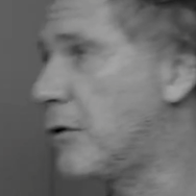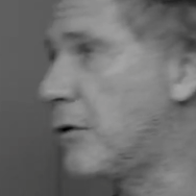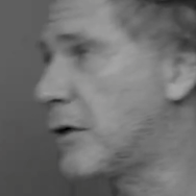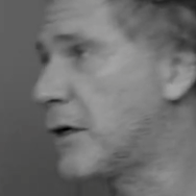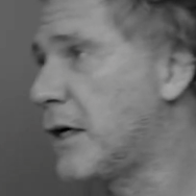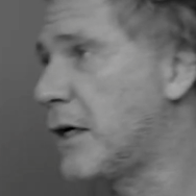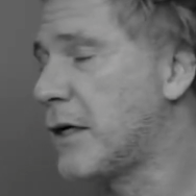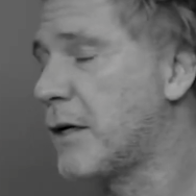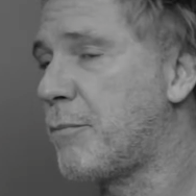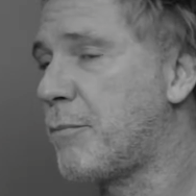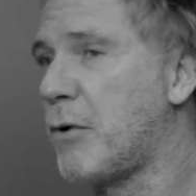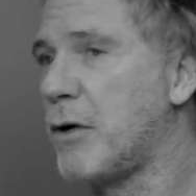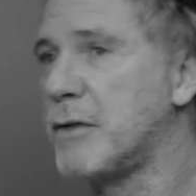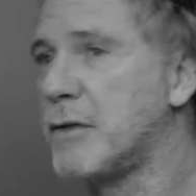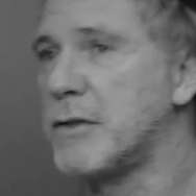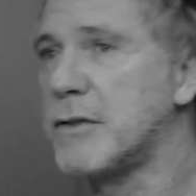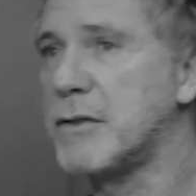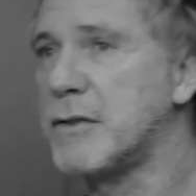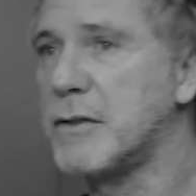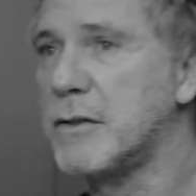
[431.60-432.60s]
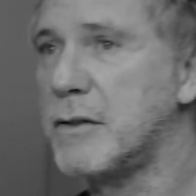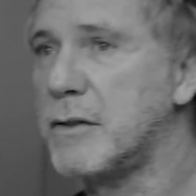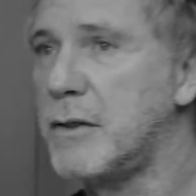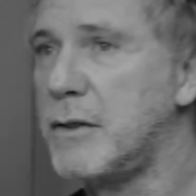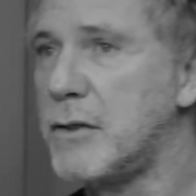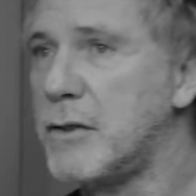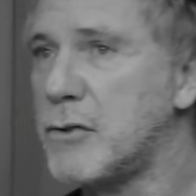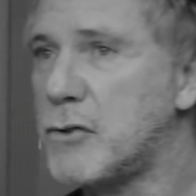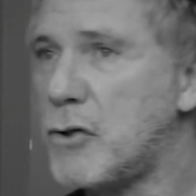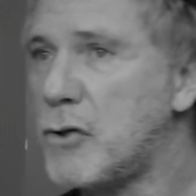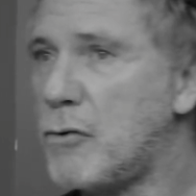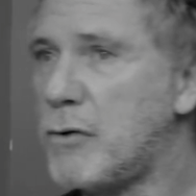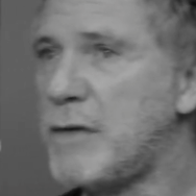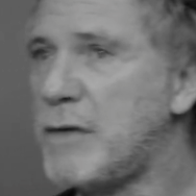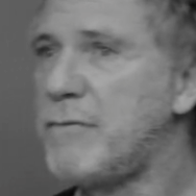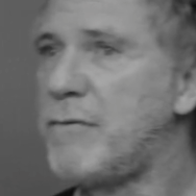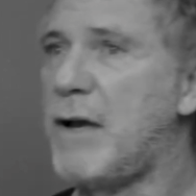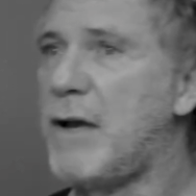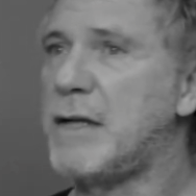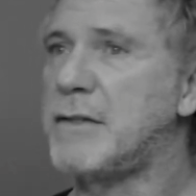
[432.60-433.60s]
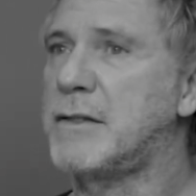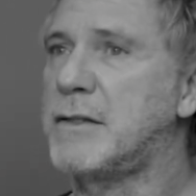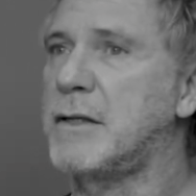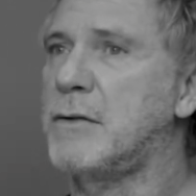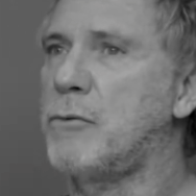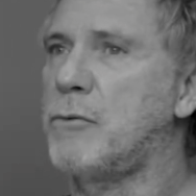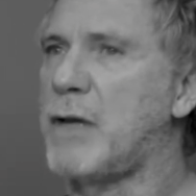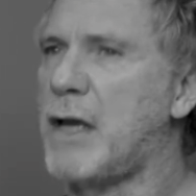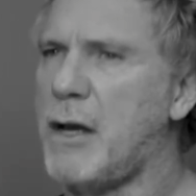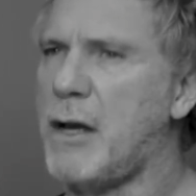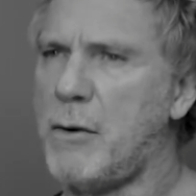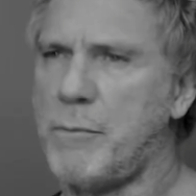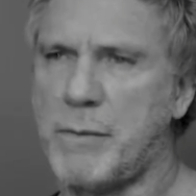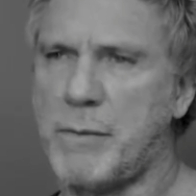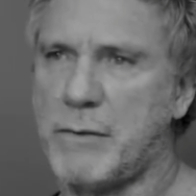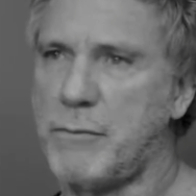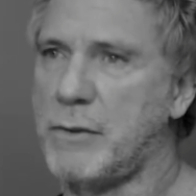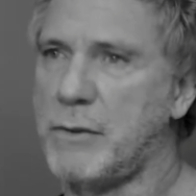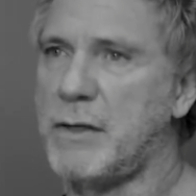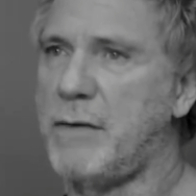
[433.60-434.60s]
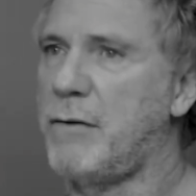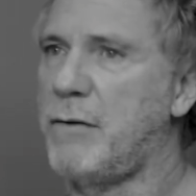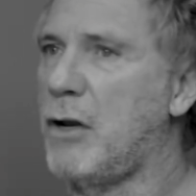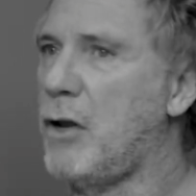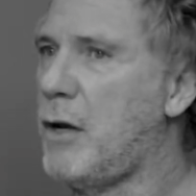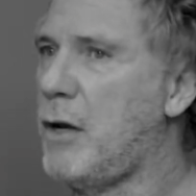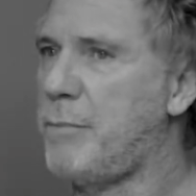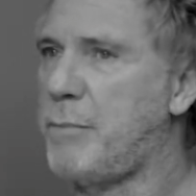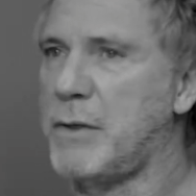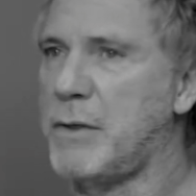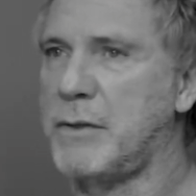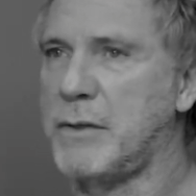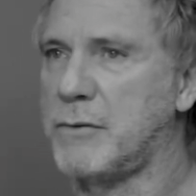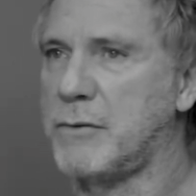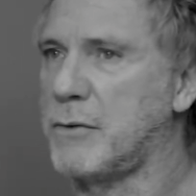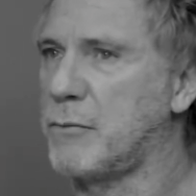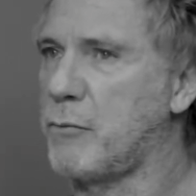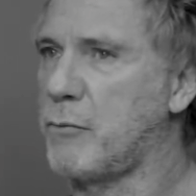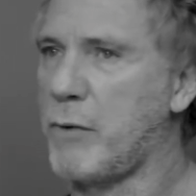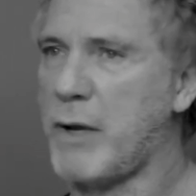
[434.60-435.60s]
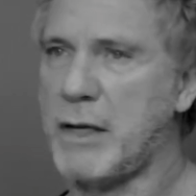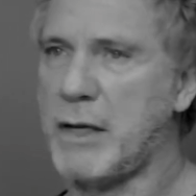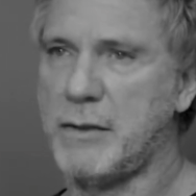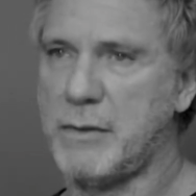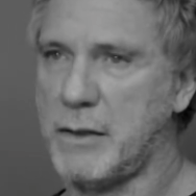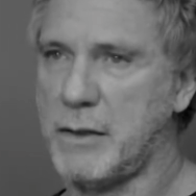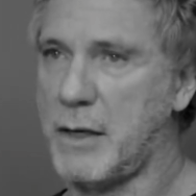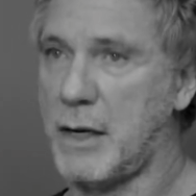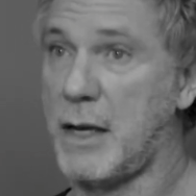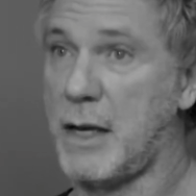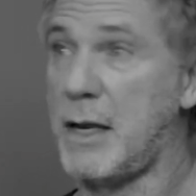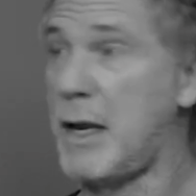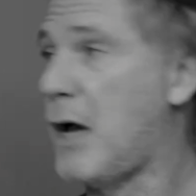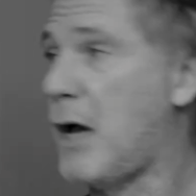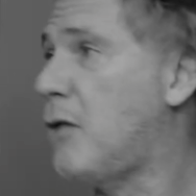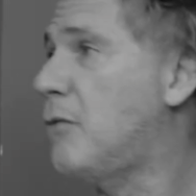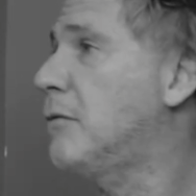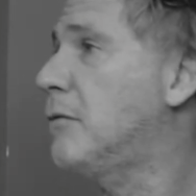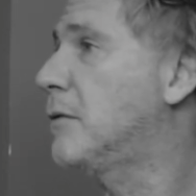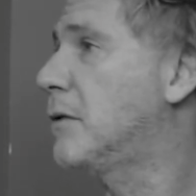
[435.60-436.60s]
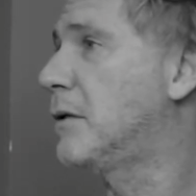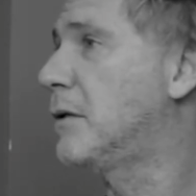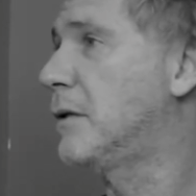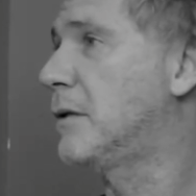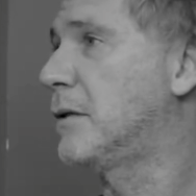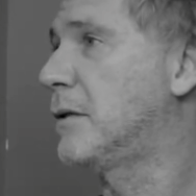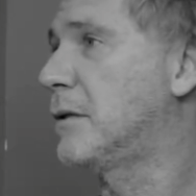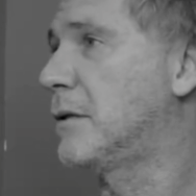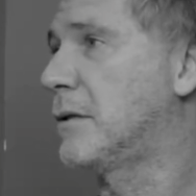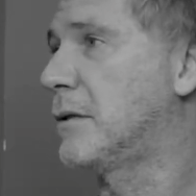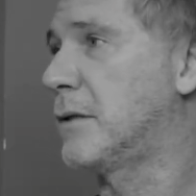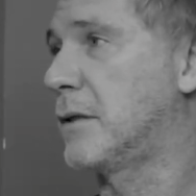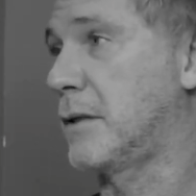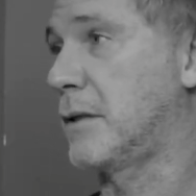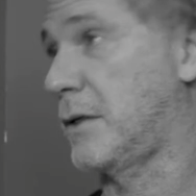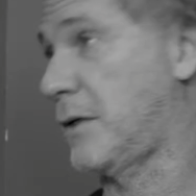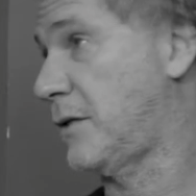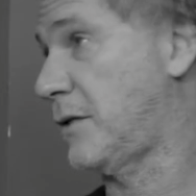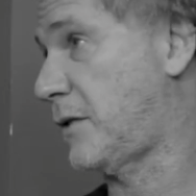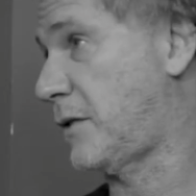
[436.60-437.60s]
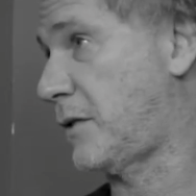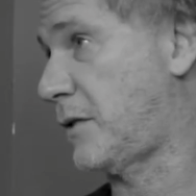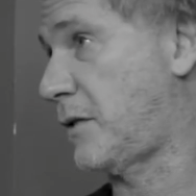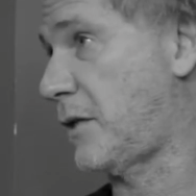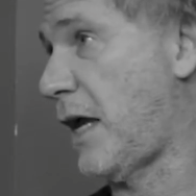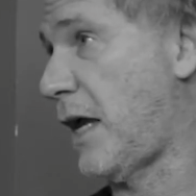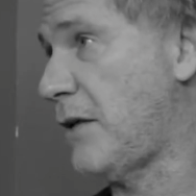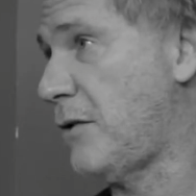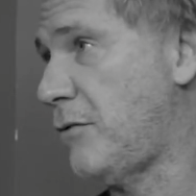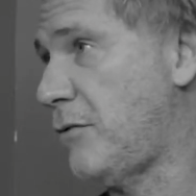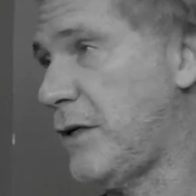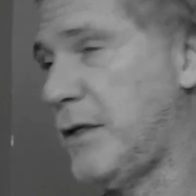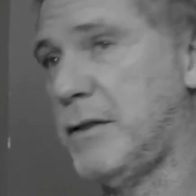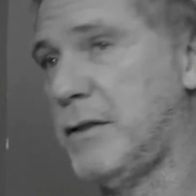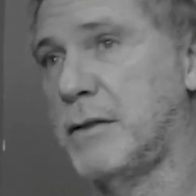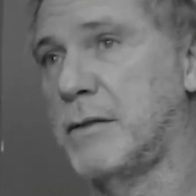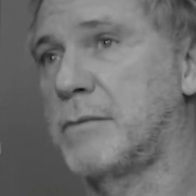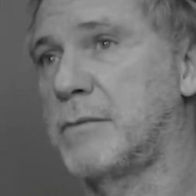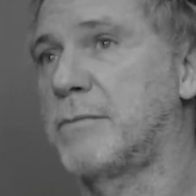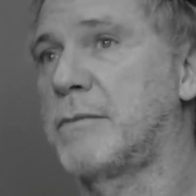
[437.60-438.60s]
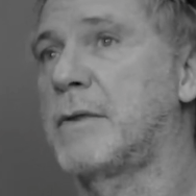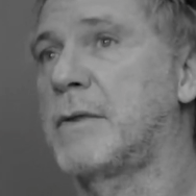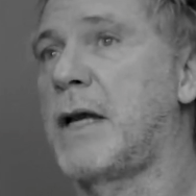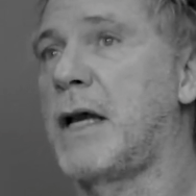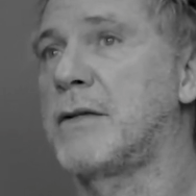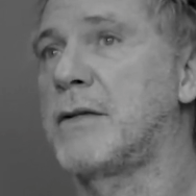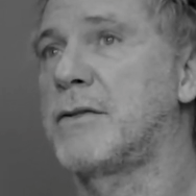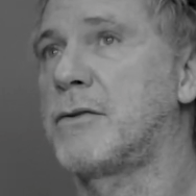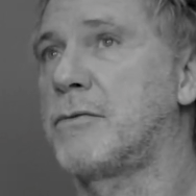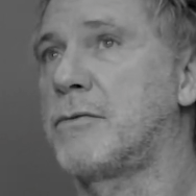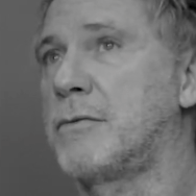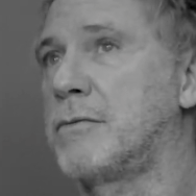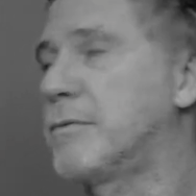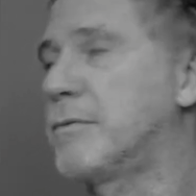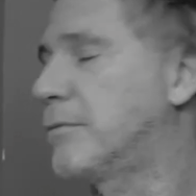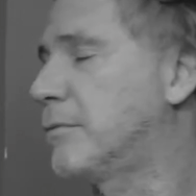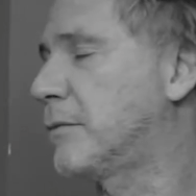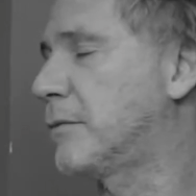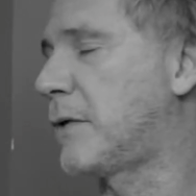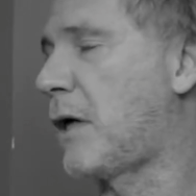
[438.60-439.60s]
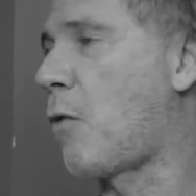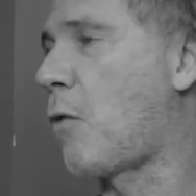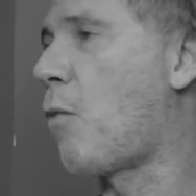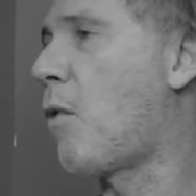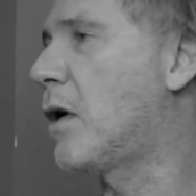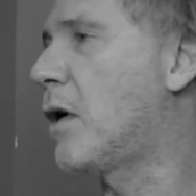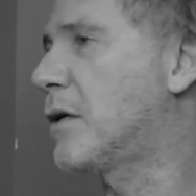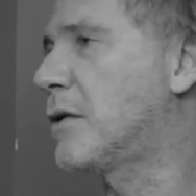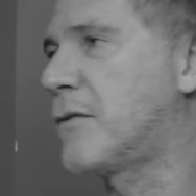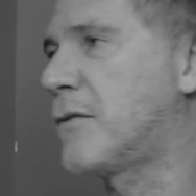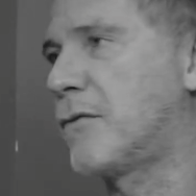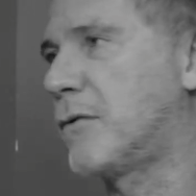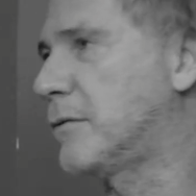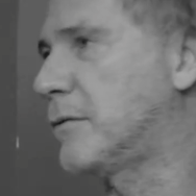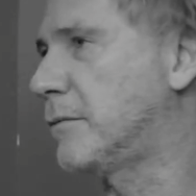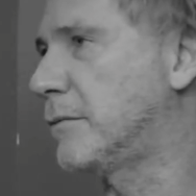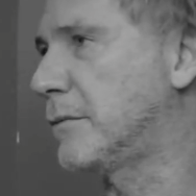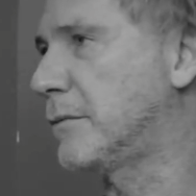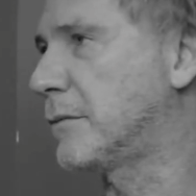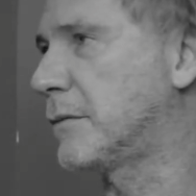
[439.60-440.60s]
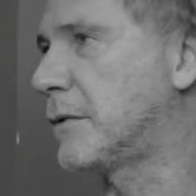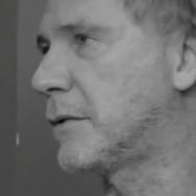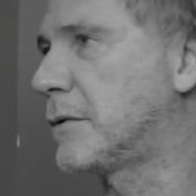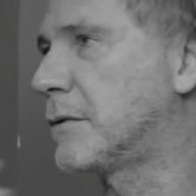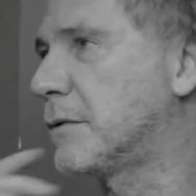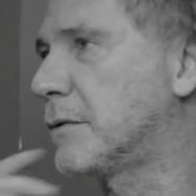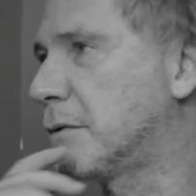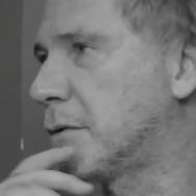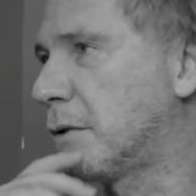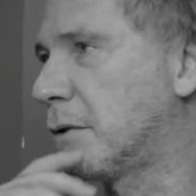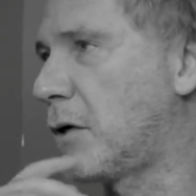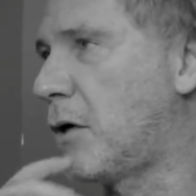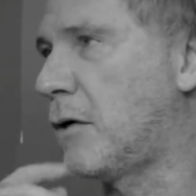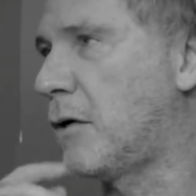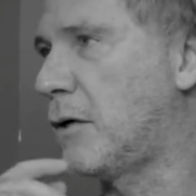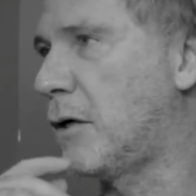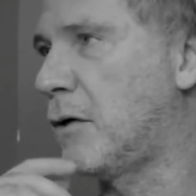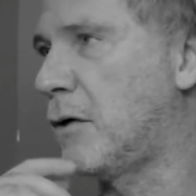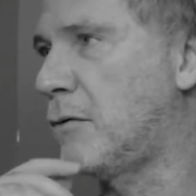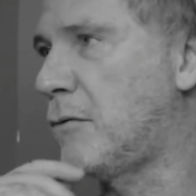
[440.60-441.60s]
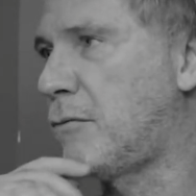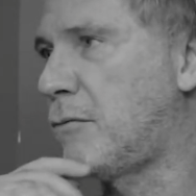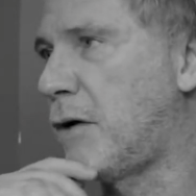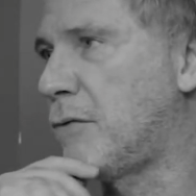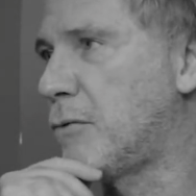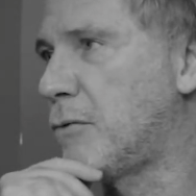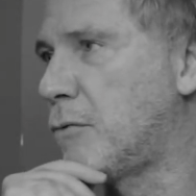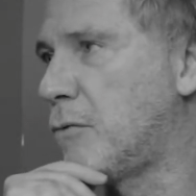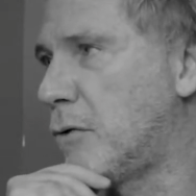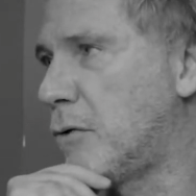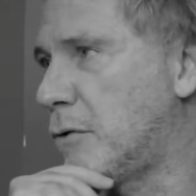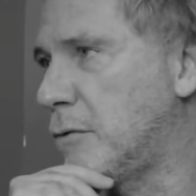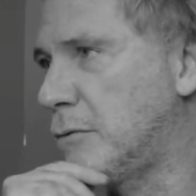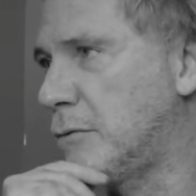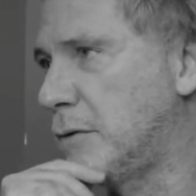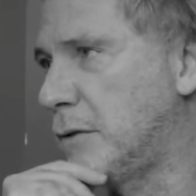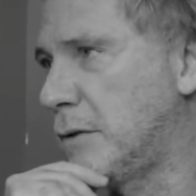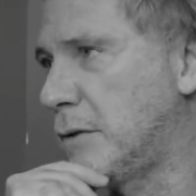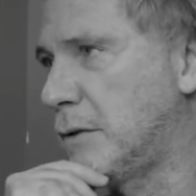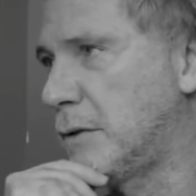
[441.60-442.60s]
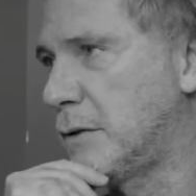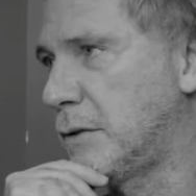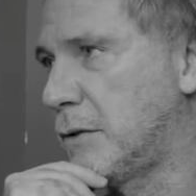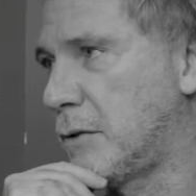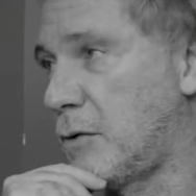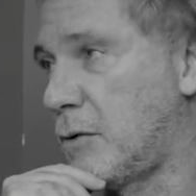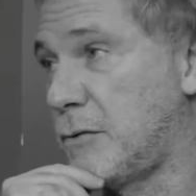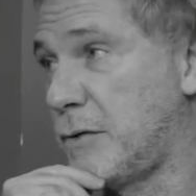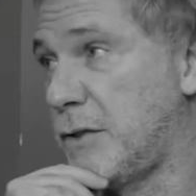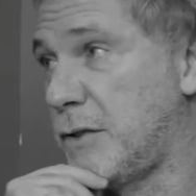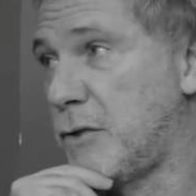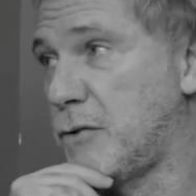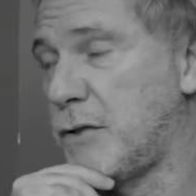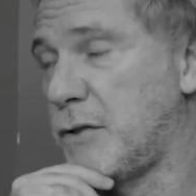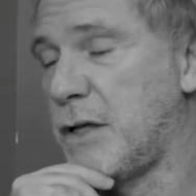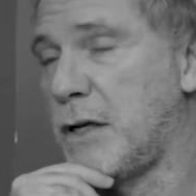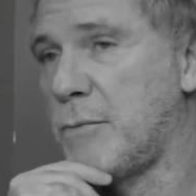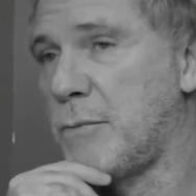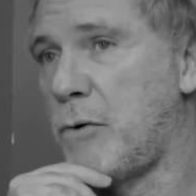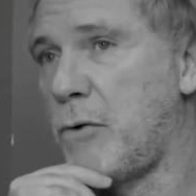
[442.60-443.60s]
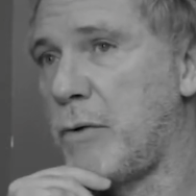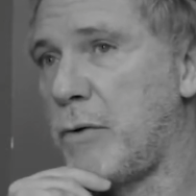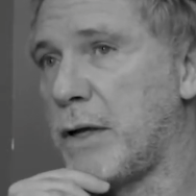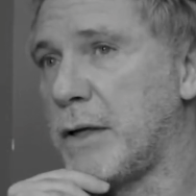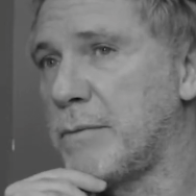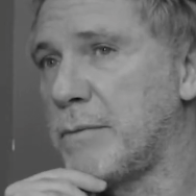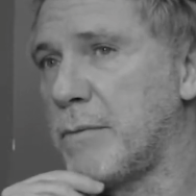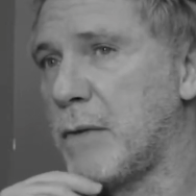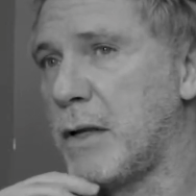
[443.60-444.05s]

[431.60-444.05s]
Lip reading: Organic process. So he invested, we helped it, we developed it in a way, and now his tailoring gets awards from all around the world on this sustainable way.